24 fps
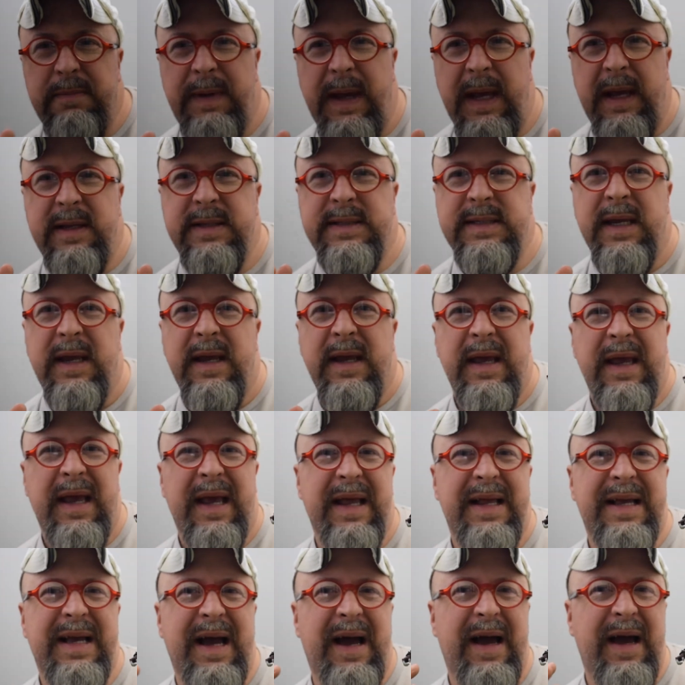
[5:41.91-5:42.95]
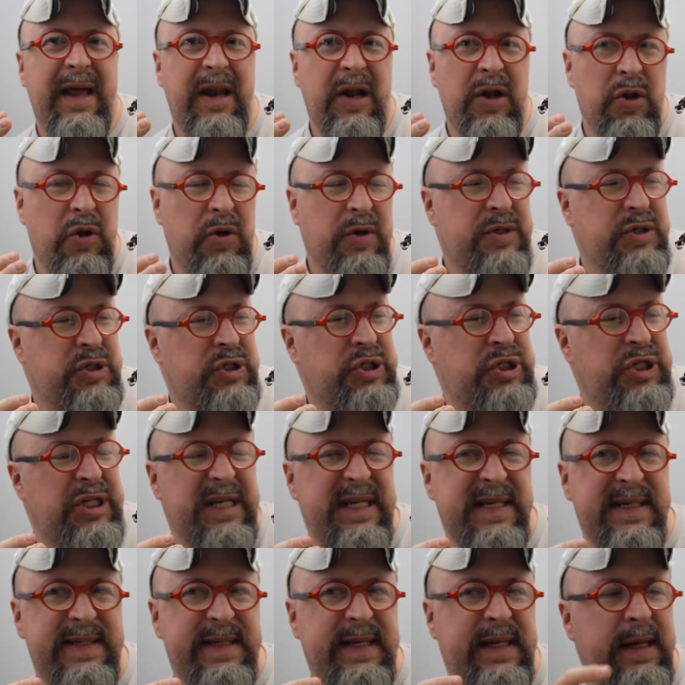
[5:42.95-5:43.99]
paints, it kind of looks
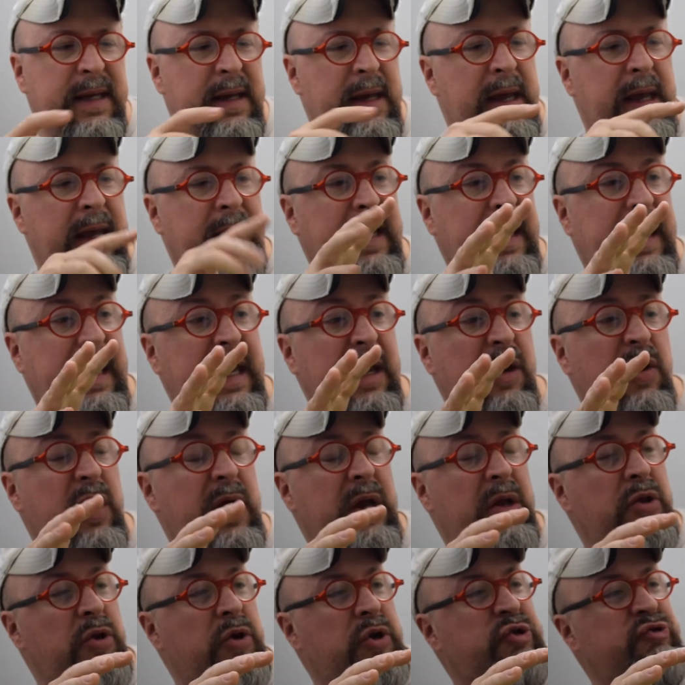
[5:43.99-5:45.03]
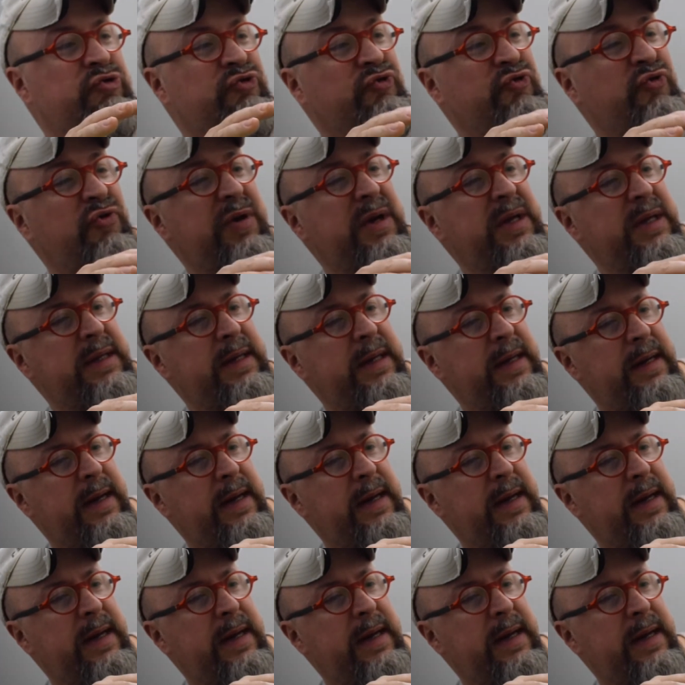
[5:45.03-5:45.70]
cheesy. Here it looks really